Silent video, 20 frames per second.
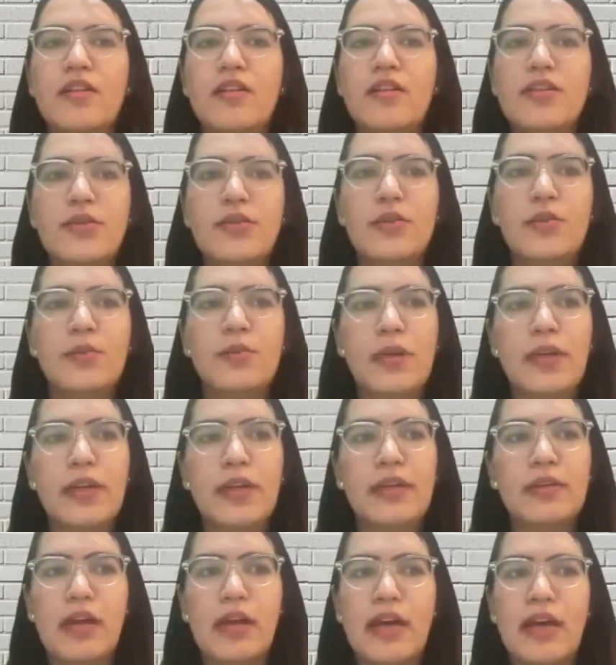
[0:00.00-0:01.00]
So
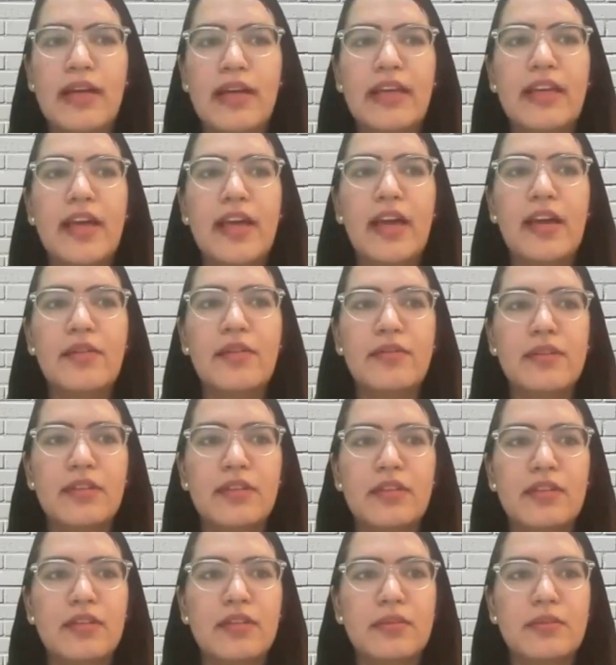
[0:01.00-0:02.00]
I have
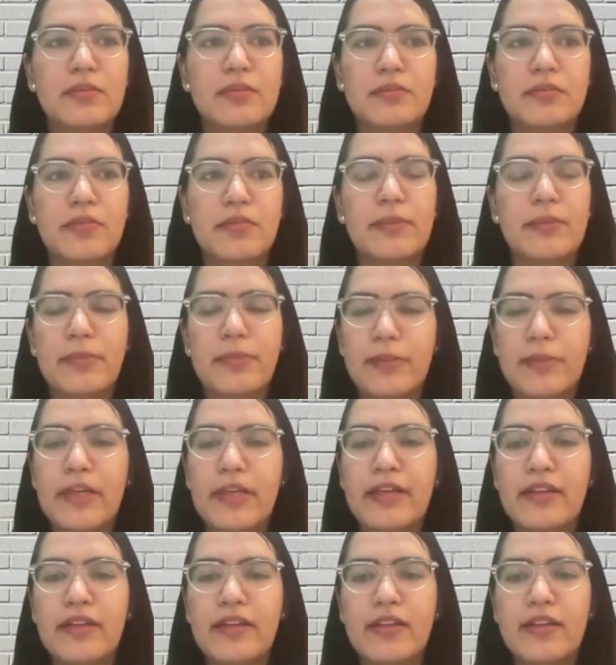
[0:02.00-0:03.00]

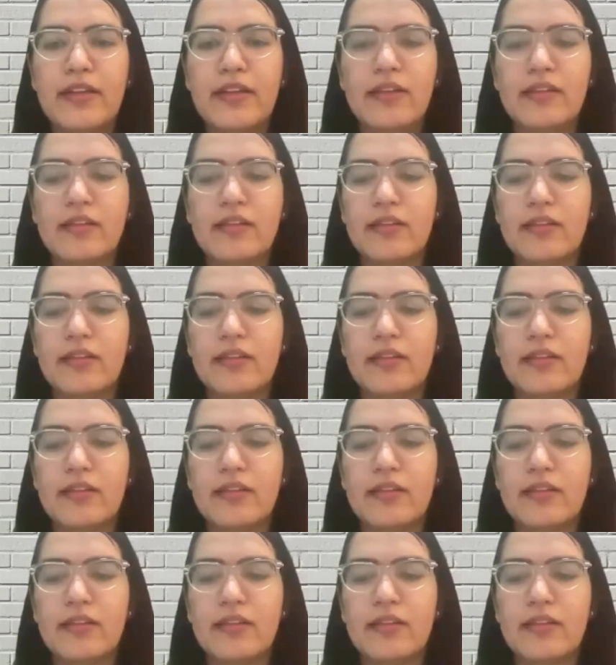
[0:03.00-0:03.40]
implemented